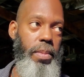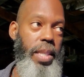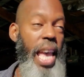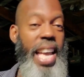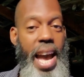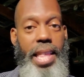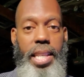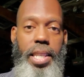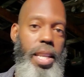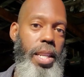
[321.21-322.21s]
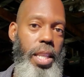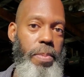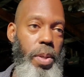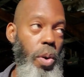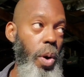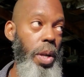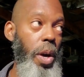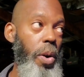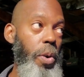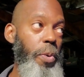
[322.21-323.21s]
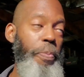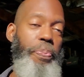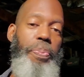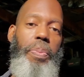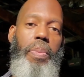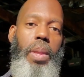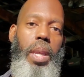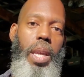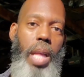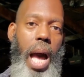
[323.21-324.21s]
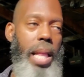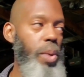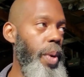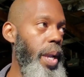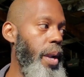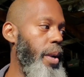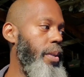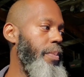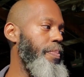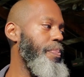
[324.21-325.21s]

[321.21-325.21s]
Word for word: psychotic shit that's been going on in Hollywood